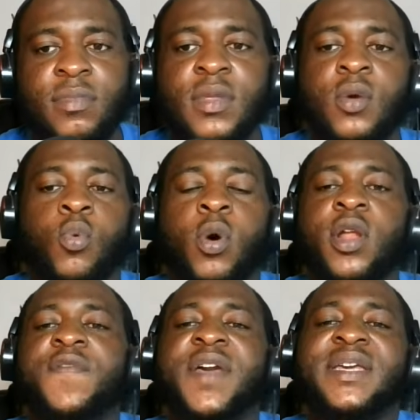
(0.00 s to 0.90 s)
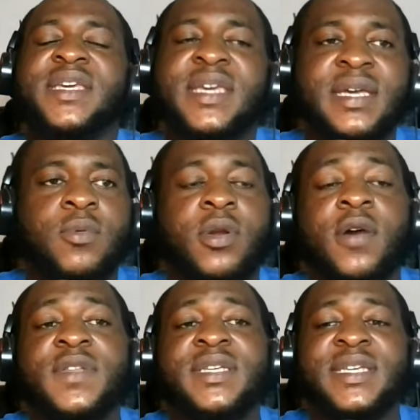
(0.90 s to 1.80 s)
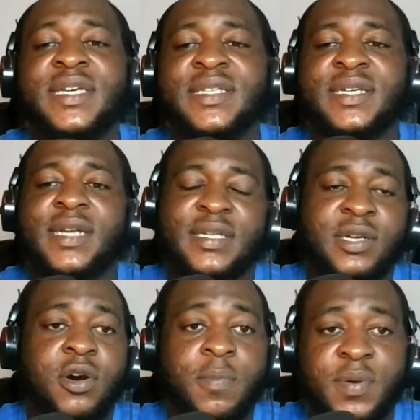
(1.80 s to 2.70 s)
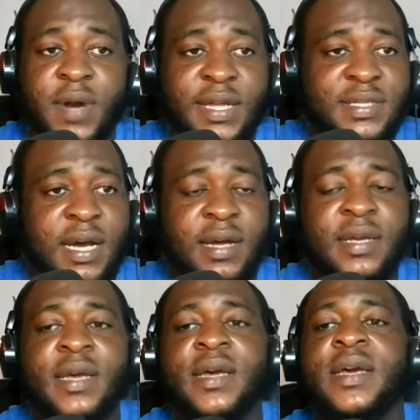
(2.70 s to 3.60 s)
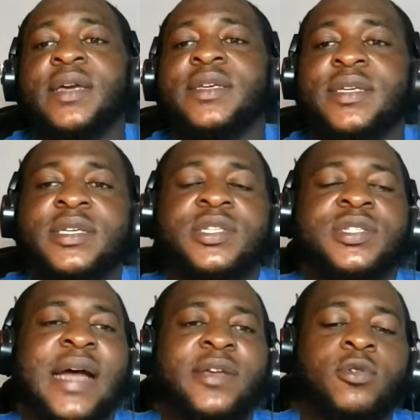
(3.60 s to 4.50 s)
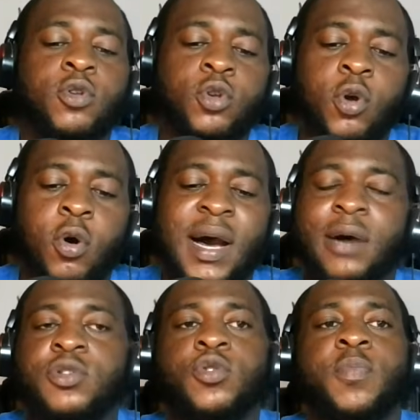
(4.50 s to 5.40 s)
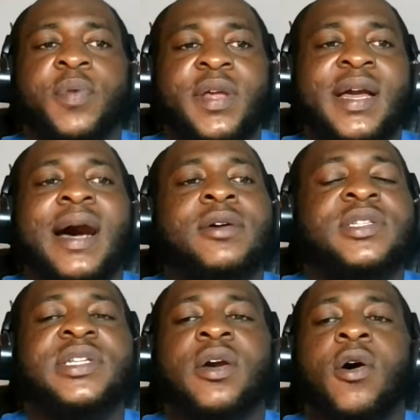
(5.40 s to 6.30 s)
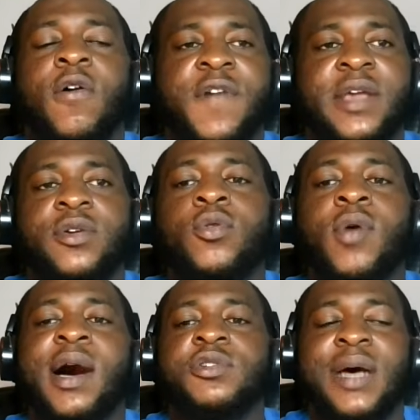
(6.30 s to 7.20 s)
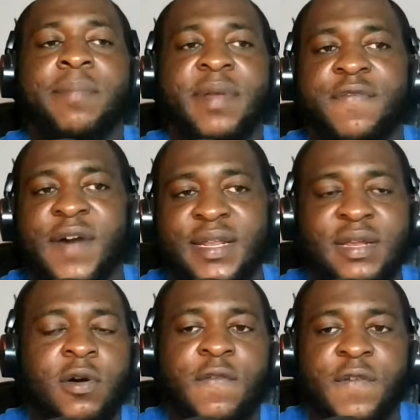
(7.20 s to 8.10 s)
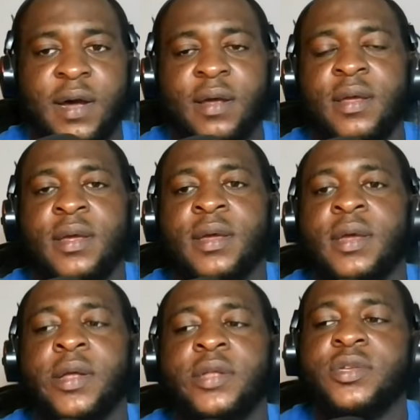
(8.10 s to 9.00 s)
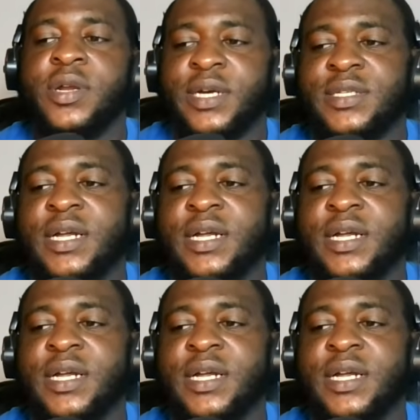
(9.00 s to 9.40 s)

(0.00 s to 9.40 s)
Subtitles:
One of the key things as a copywriter is that you know how to bring out the offer, you know how to amplify the offer. Do you understand?